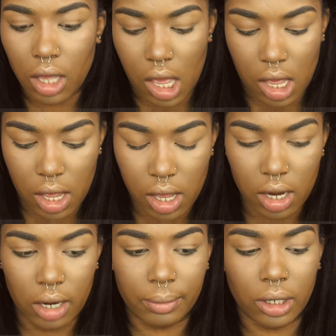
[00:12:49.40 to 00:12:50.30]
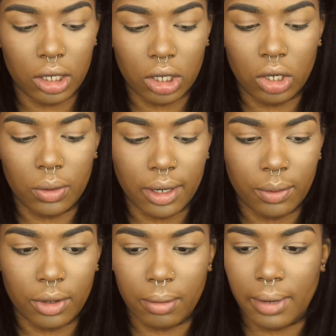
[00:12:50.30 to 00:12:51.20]
And I'm going to go
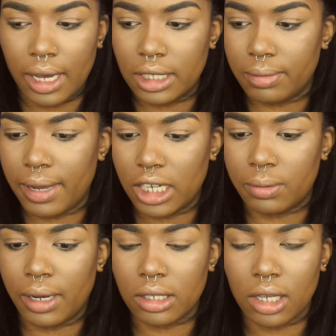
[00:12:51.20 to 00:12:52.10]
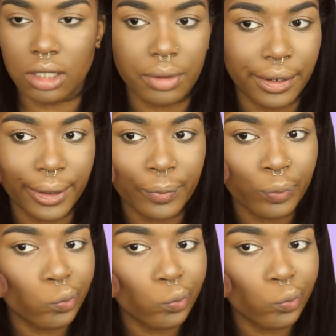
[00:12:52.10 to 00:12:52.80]
in with my Smashbox X-Rated